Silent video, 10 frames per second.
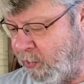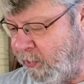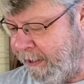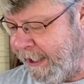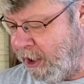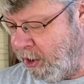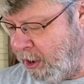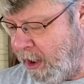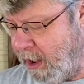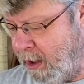really
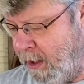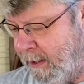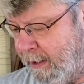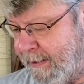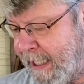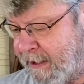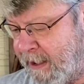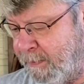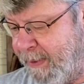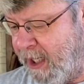good
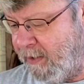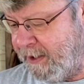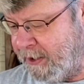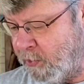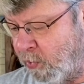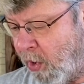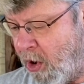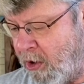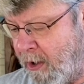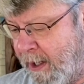Texas beer. This is
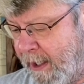Ro.